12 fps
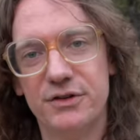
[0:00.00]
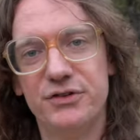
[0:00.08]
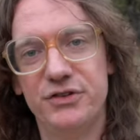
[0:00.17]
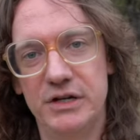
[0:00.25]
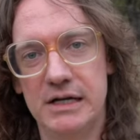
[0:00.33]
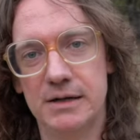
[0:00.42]

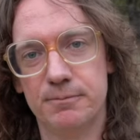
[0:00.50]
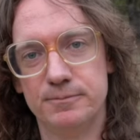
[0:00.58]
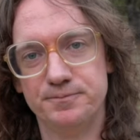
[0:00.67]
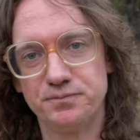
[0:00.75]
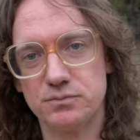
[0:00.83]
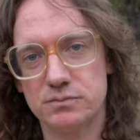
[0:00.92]
this scene,
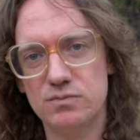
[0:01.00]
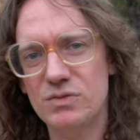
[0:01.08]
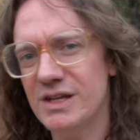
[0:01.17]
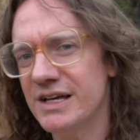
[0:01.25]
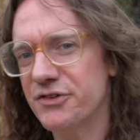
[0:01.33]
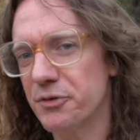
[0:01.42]

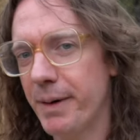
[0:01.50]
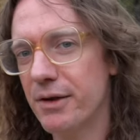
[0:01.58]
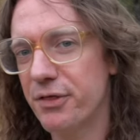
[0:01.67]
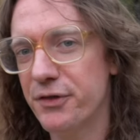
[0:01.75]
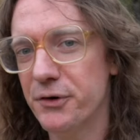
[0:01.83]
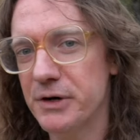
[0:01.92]
it's
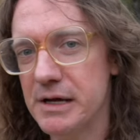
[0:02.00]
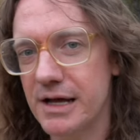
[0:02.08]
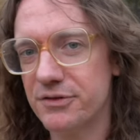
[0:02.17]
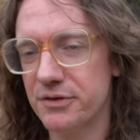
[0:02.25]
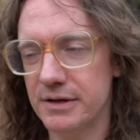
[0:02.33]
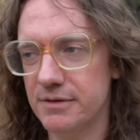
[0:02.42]
about 30,
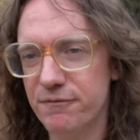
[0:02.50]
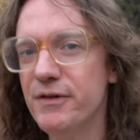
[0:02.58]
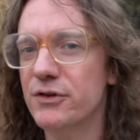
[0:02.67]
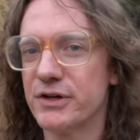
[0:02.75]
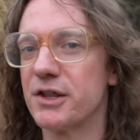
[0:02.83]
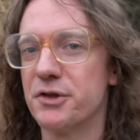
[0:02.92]
it
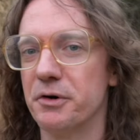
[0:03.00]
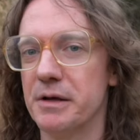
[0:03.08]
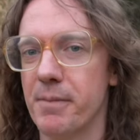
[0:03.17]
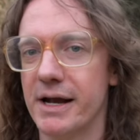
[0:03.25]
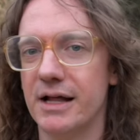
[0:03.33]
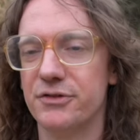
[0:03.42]
feels like
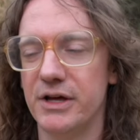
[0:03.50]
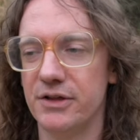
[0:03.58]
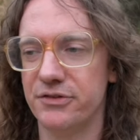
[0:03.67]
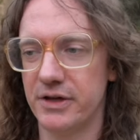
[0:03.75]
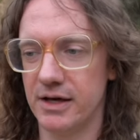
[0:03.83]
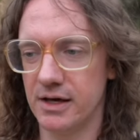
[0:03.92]
30 minutes.
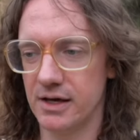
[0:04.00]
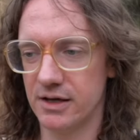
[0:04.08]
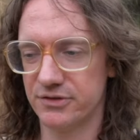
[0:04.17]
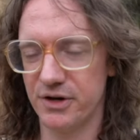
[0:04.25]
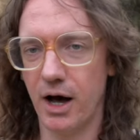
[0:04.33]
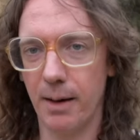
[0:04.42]
It's
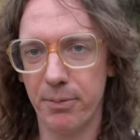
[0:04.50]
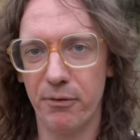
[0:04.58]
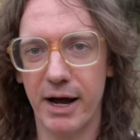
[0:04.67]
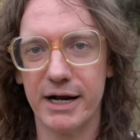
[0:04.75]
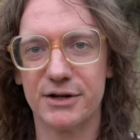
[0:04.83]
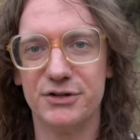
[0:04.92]
an
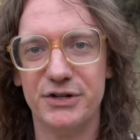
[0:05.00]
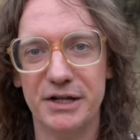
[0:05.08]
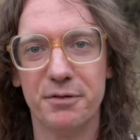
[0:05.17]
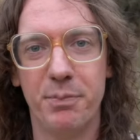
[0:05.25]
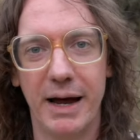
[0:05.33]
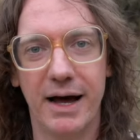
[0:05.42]
operatic
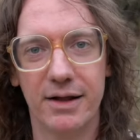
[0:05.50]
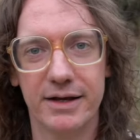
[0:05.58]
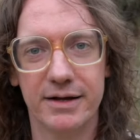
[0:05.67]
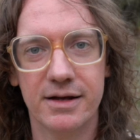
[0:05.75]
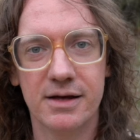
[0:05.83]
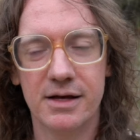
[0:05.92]
synth
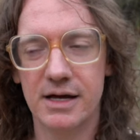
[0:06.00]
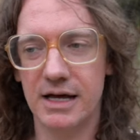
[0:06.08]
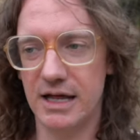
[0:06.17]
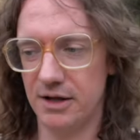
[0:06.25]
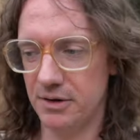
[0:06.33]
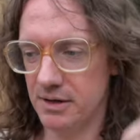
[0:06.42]
ballad.
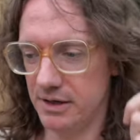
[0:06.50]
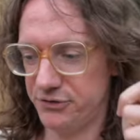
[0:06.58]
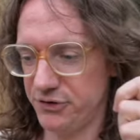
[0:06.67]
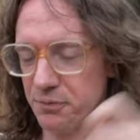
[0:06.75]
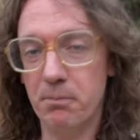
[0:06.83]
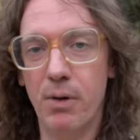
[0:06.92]

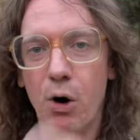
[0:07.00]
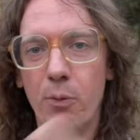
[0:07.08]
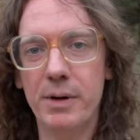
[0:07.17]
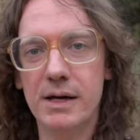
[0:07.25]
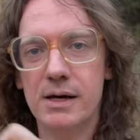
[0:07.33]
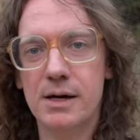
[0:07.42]
It's just
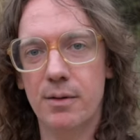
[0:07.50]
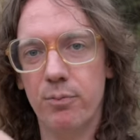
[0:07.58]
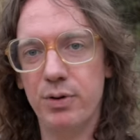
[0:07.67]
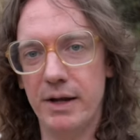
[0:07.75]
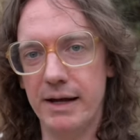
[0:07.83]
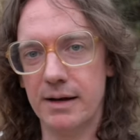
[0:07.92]
Moby
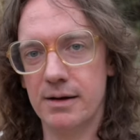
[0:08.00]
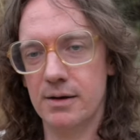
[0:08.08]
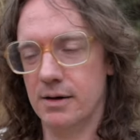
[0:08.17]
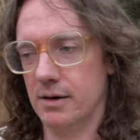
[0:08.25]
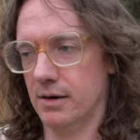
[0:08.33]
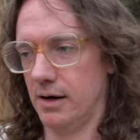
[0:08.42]
playing
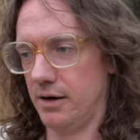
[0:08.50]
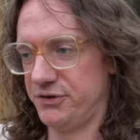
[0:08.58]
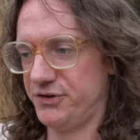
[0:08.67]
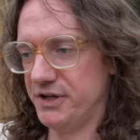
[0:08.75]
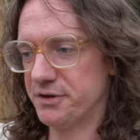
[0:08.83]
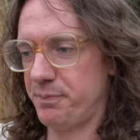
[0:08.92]
a
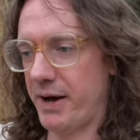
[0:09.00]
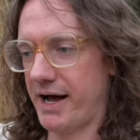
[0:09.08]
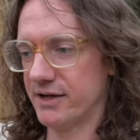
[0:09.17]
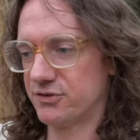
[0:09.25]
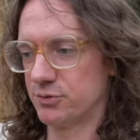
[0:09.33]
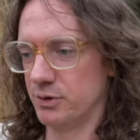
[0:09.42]
synth
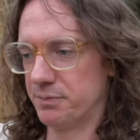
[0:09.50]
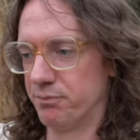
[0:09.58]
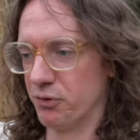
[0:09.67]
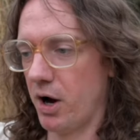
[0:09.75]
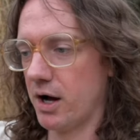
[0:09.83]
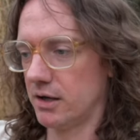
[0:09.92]
patch with
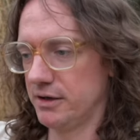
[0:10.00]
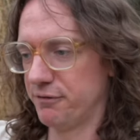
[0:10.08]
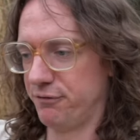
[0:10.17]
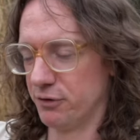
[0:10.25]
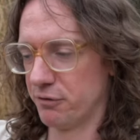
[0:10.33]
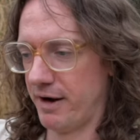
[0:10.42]
broccoli
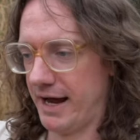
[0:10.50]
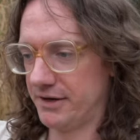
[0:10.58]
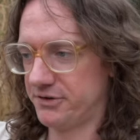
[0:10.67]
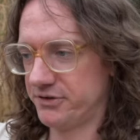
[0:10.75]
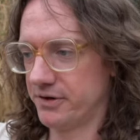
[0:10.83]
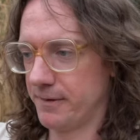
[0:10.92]

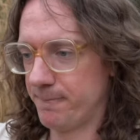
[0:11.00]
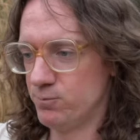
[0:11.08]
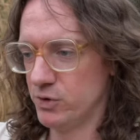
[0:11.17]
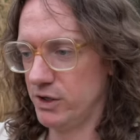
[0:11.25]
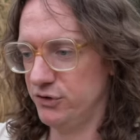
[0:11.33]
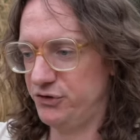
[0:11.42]
florets.
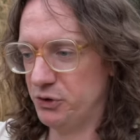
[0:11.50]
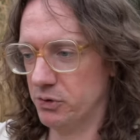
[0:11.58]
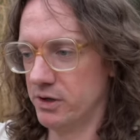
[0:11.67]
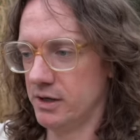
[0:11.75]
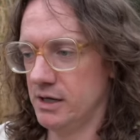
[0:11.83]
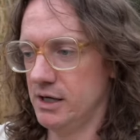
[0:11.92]
He's
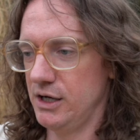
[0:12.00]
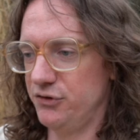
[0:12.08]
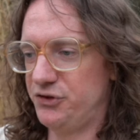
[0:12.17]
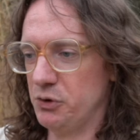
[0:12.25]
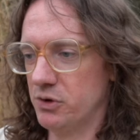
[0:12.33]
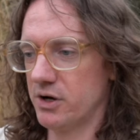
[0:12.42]
doing
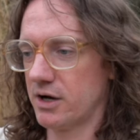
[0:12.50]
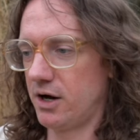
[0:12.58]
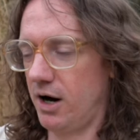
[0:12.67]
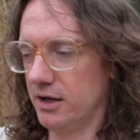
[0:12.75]
the